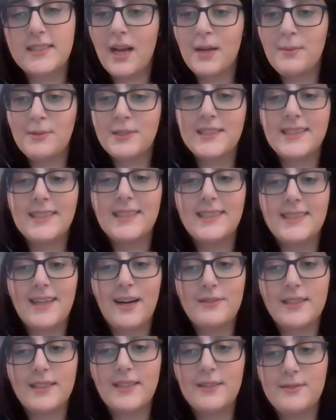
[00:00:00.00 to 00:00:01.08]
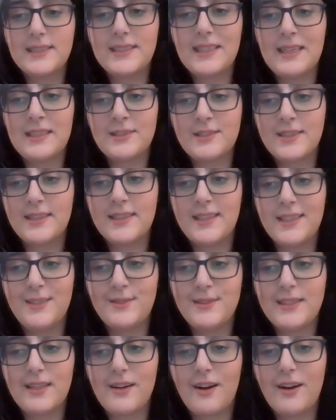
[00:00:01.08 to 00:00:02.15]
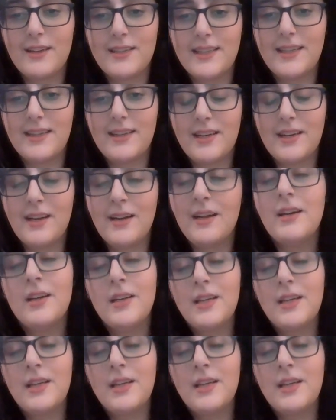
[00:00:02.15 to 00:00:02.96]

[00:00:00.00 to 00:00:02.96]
I personally doubt that it was Angela that used the card here.